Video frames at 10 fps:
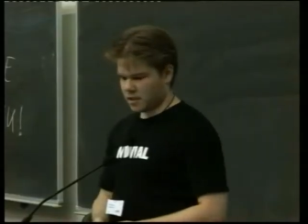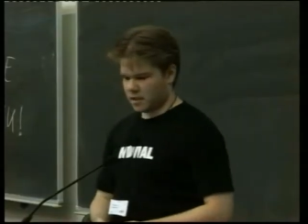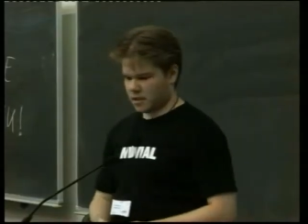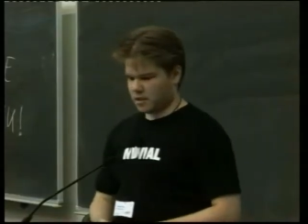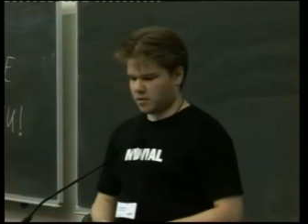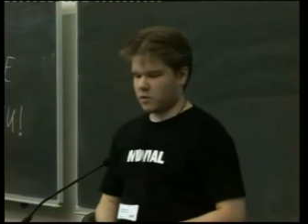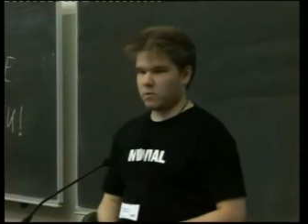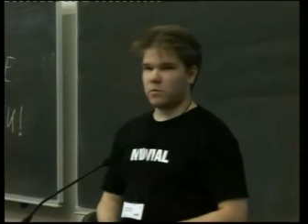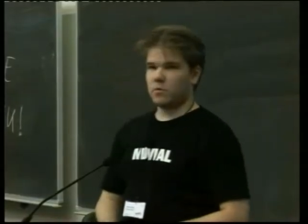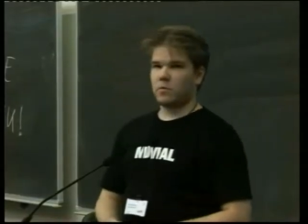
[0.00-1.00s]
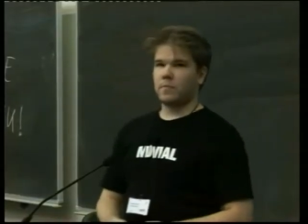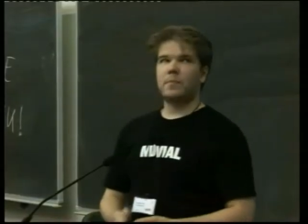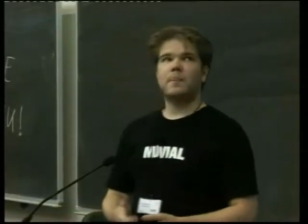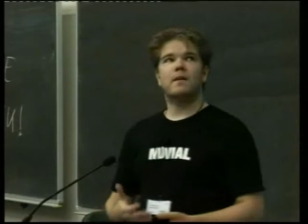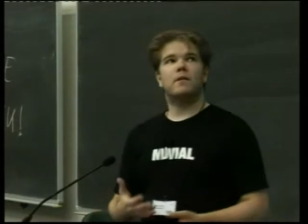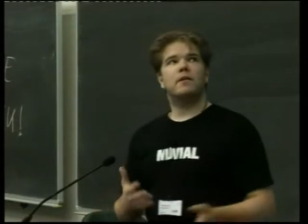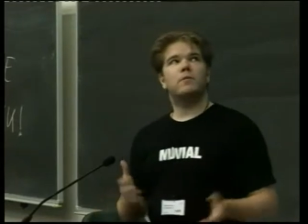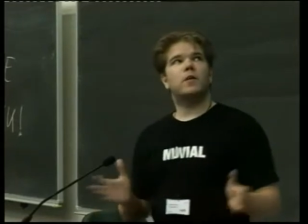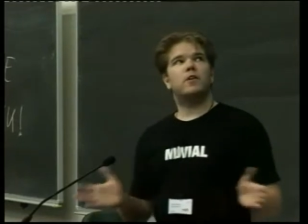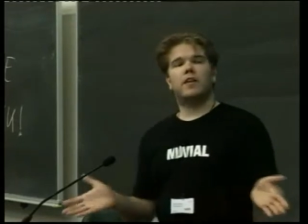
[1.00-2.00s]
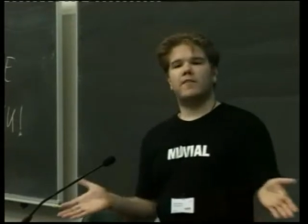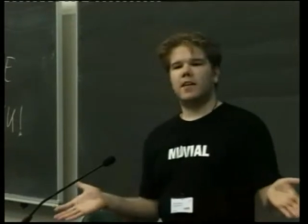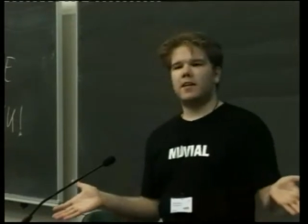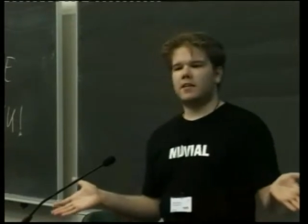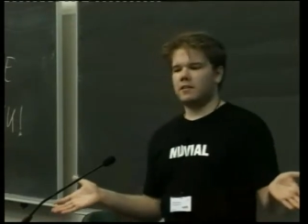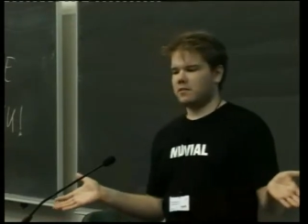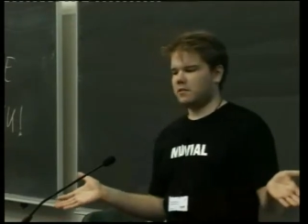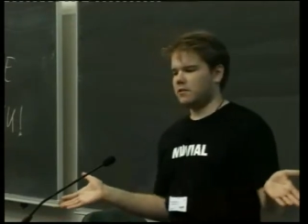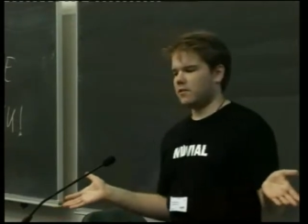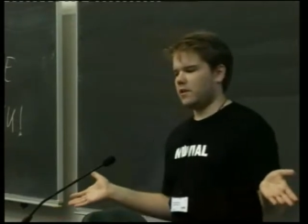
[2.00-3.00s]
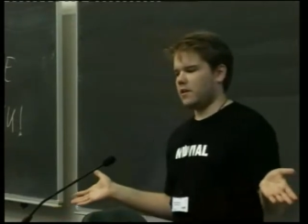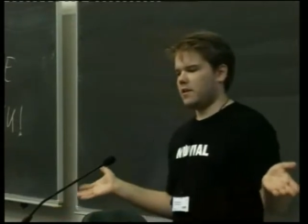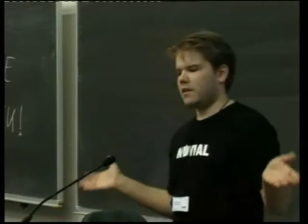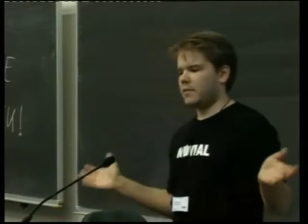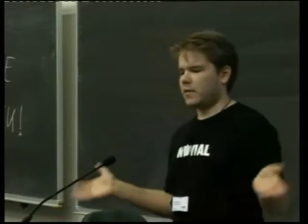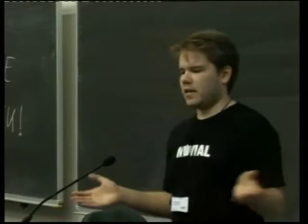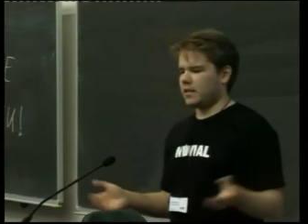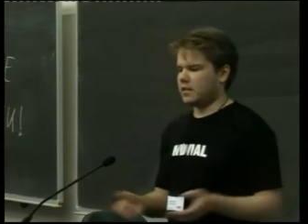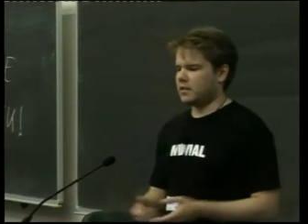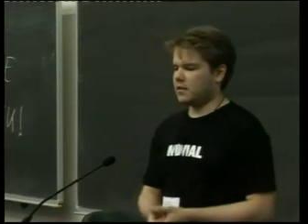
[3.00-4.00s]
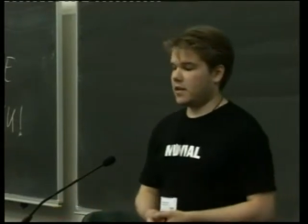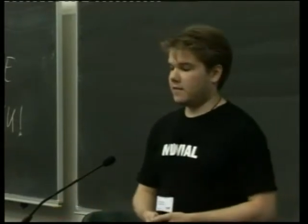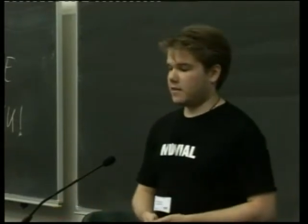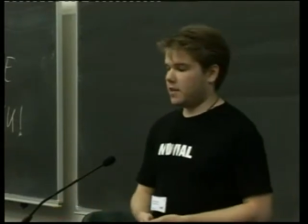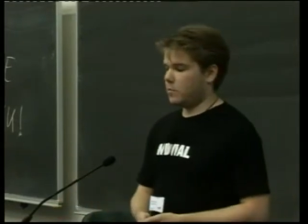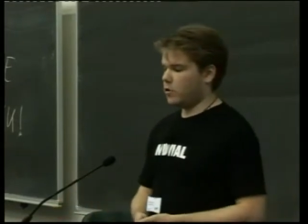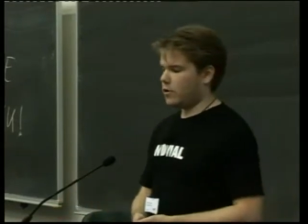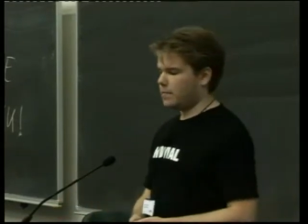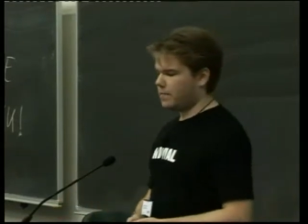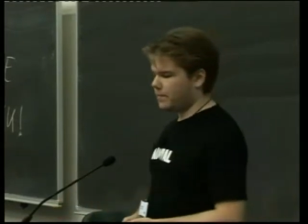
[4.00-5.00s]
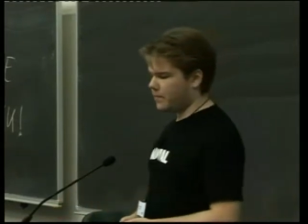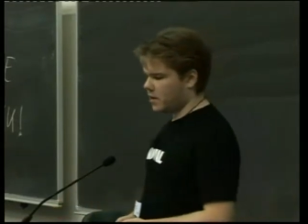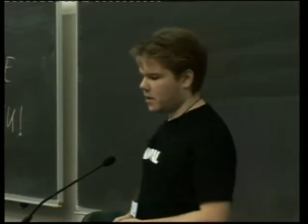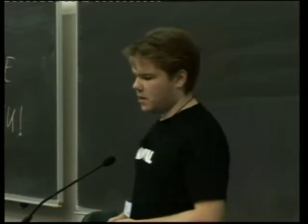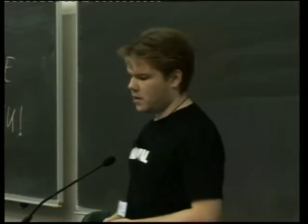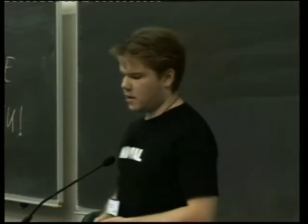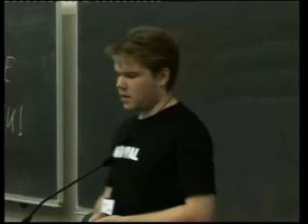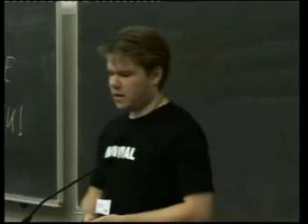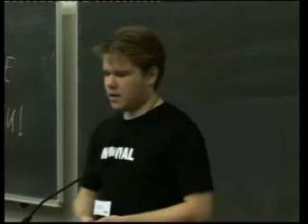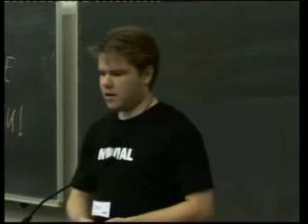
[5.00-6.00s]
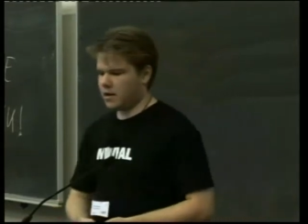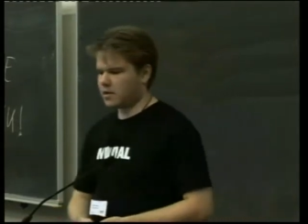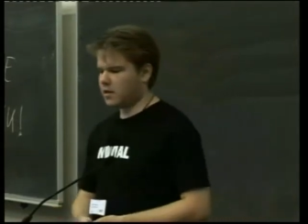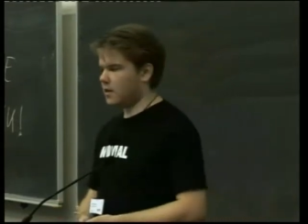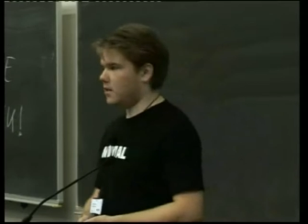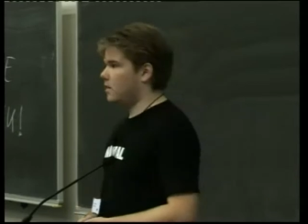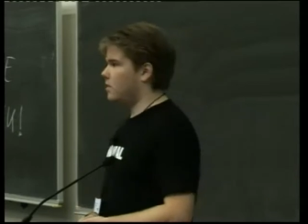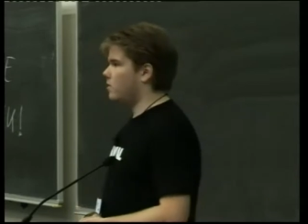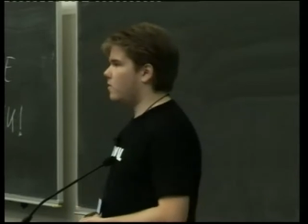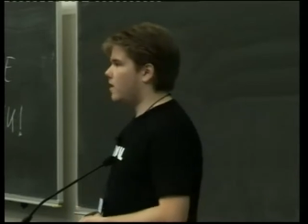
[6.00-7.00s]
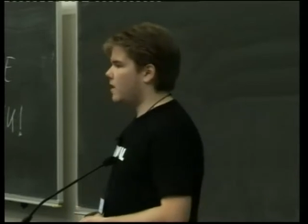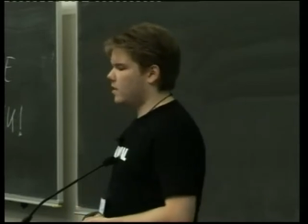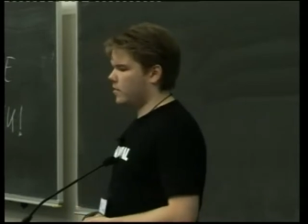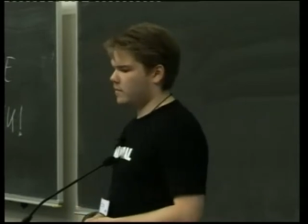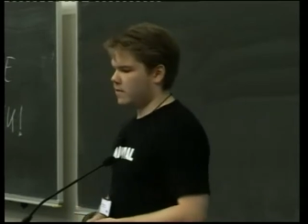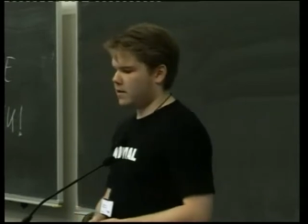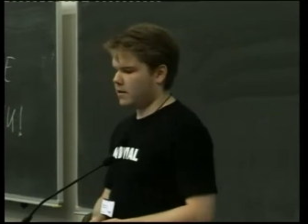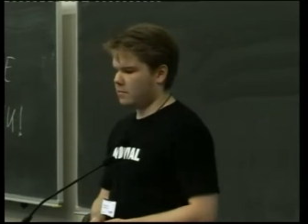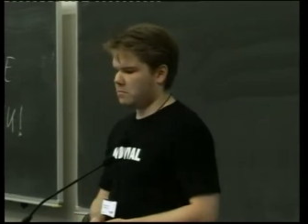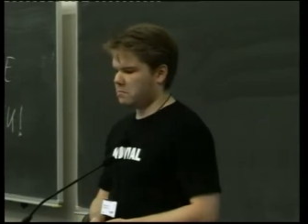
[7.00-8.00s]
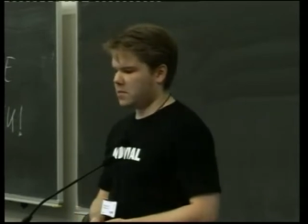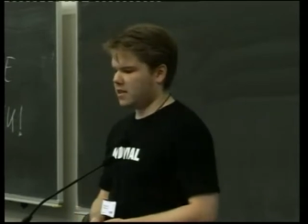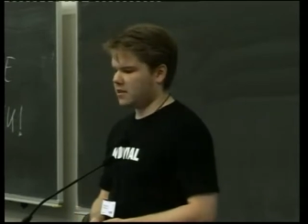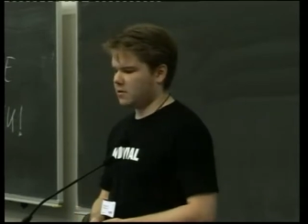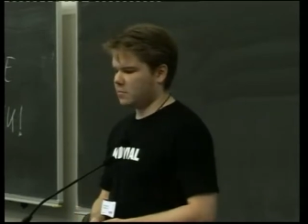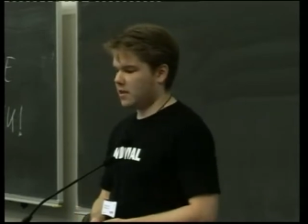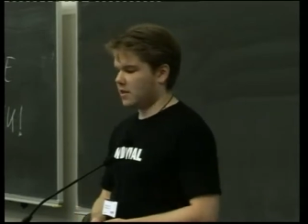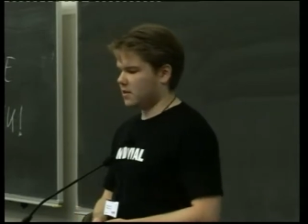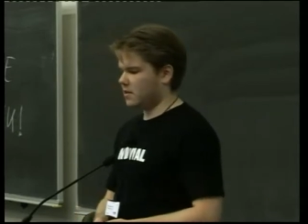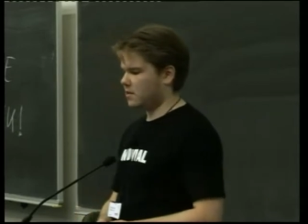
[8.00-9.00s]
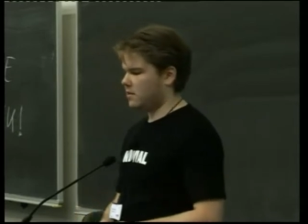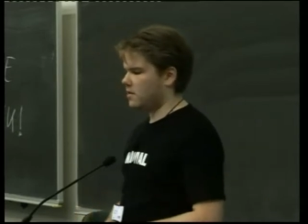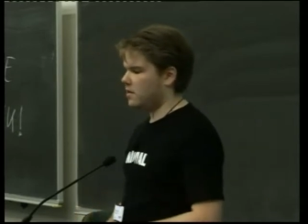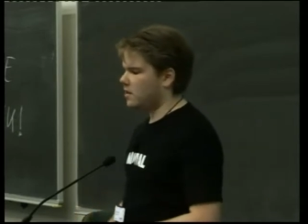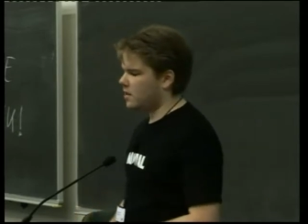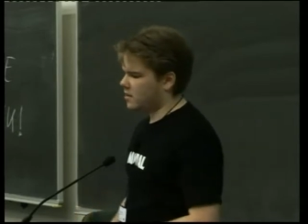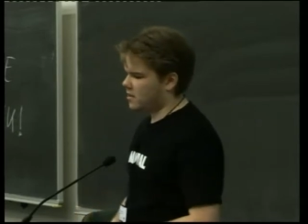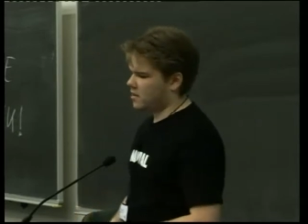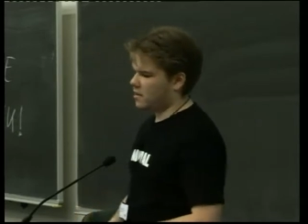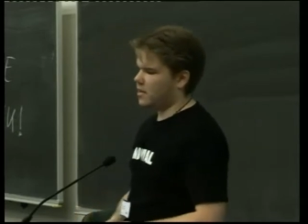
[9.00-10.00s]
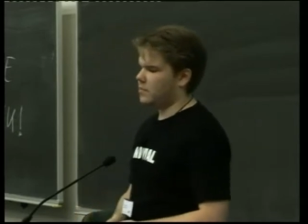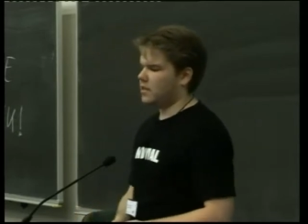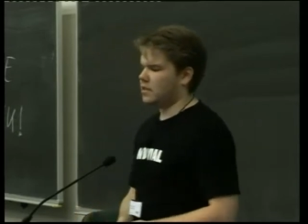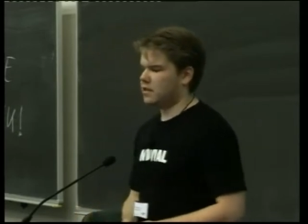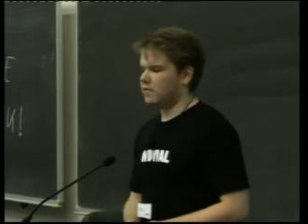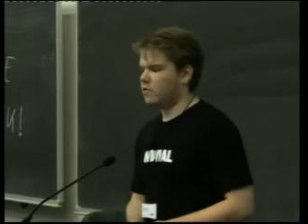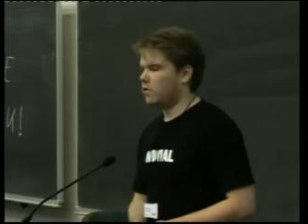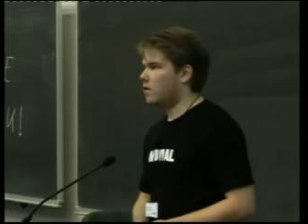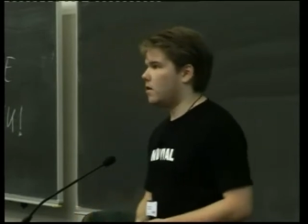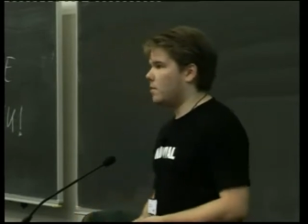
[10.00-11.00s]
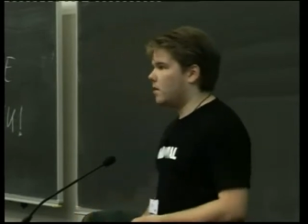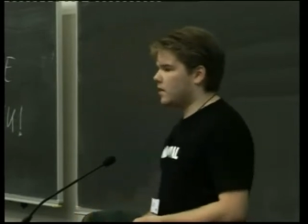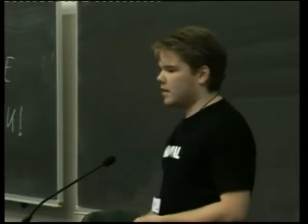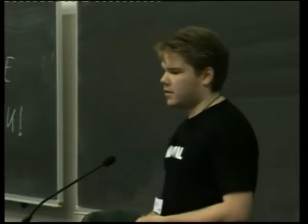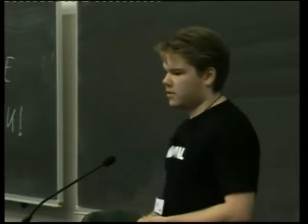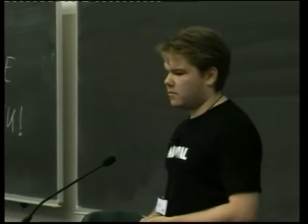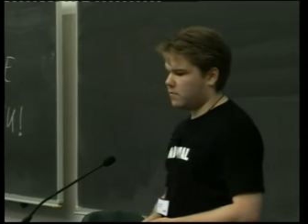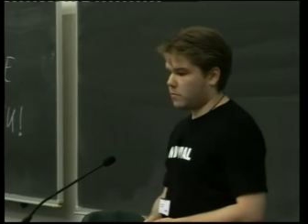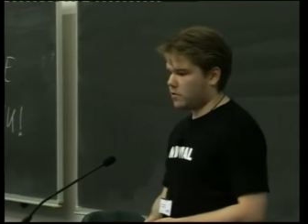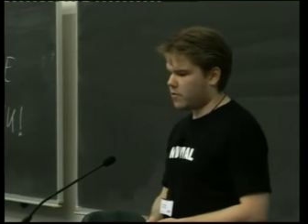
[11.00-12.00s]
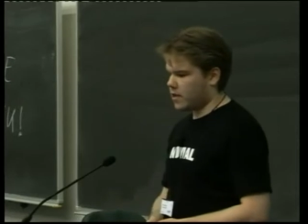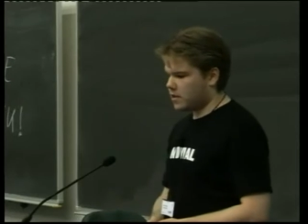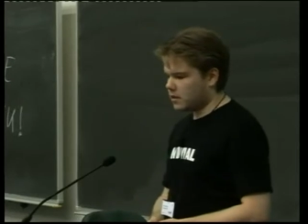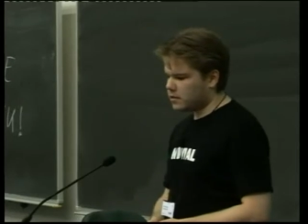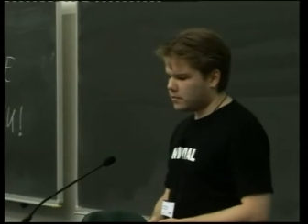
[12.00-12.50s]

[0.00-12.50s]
Uh, so we don't have any circular dependencies left anymore. And uh, actually, uh, on Friday, we finally managed to build this essential Debian system for ARM architecture from scratch.